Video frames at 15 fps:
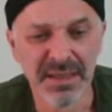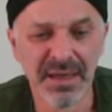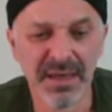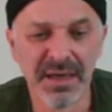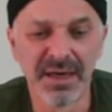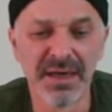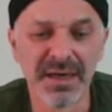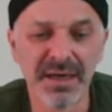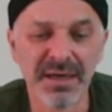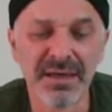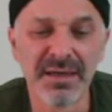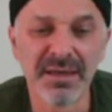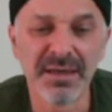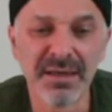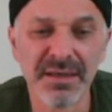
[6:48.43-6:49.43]

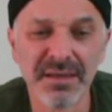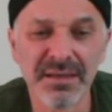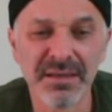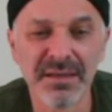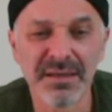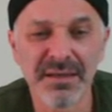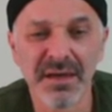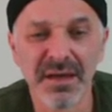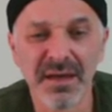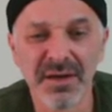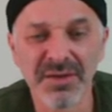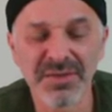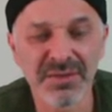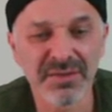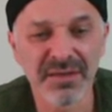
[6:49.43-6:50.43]
I
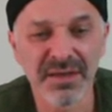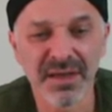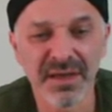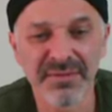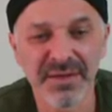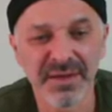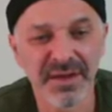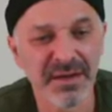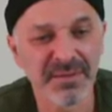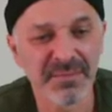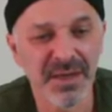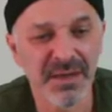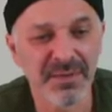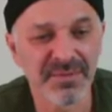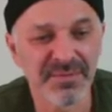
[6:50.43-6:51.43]
also have an item
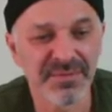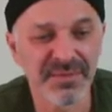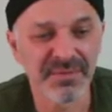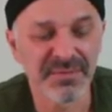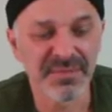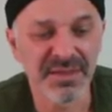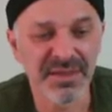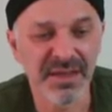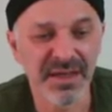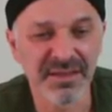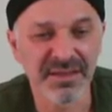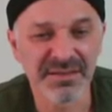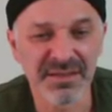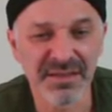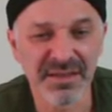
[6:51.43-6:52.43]
coming from the
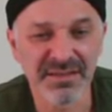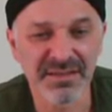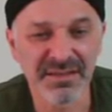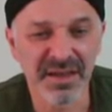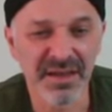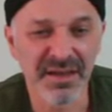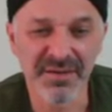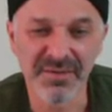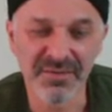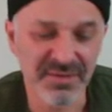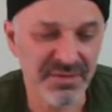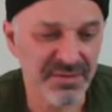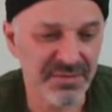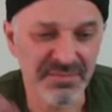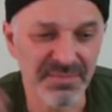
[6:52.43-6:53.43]
United States that I had
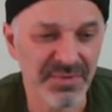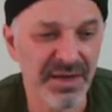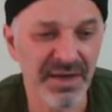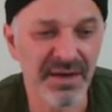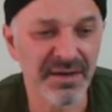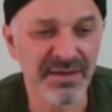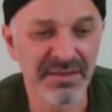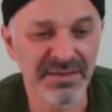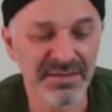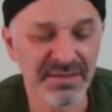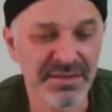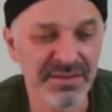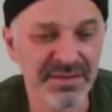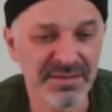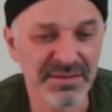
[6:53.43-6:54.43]
ordered prior to
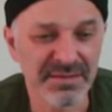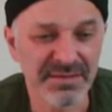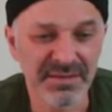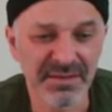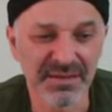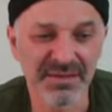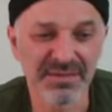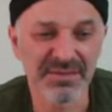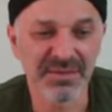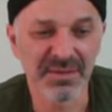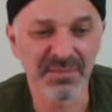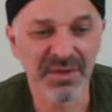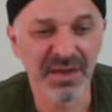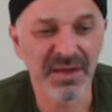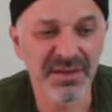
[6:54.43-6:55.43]
this, so
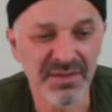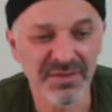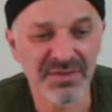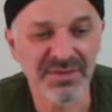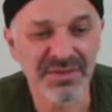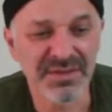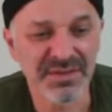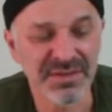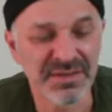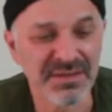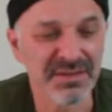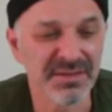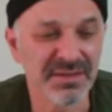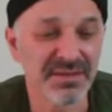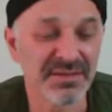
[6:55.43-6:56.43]
I'm kind of curious to
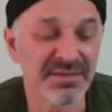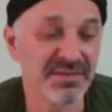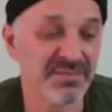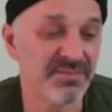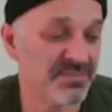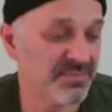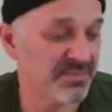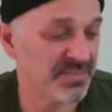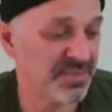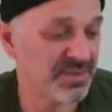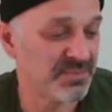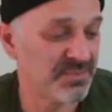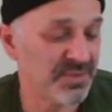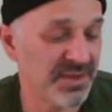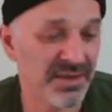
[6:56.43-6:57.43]
see. It's
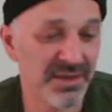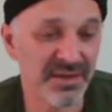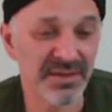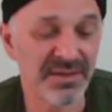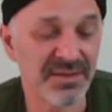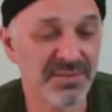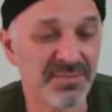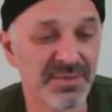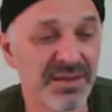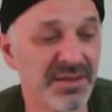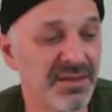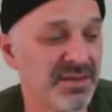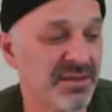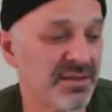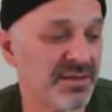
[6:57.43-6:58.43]
being
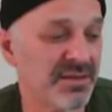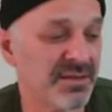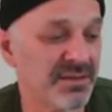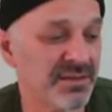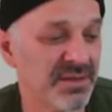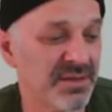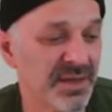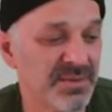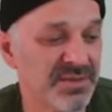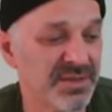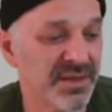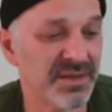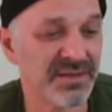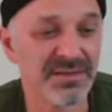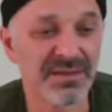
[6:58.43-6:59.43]

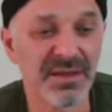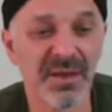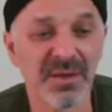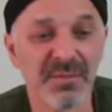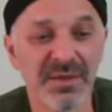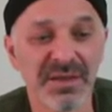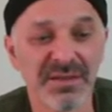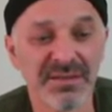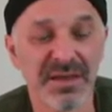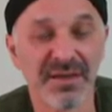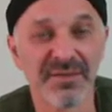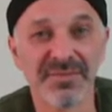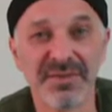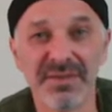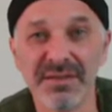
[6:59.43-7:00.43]
Amazon is telling me it's
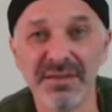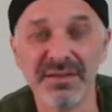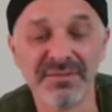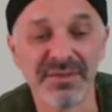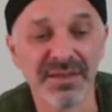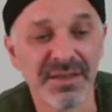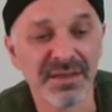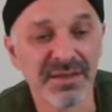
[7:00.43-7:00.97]
out for delivery